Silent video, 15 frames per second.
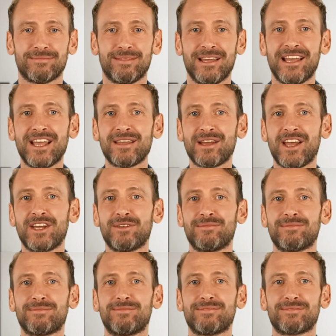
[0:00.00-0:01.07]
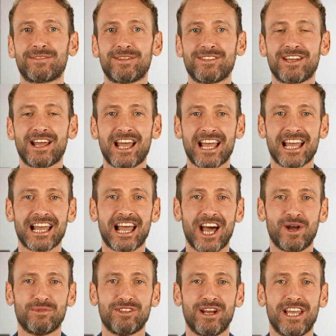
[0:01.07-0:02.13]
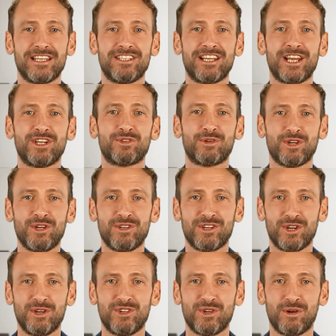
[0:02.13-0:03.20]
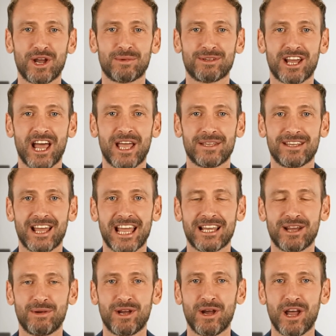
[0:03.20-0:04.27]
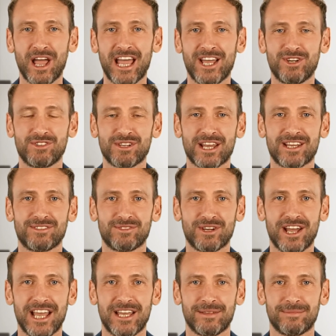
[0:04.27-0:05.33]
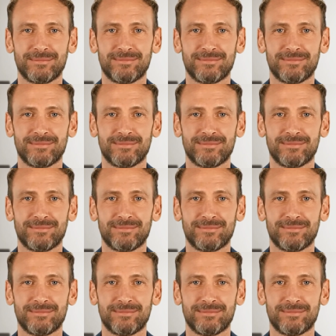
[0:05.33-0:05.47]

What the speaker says: Hello! Today, I would like to introduce you to our Beyond Document Line Transfer app.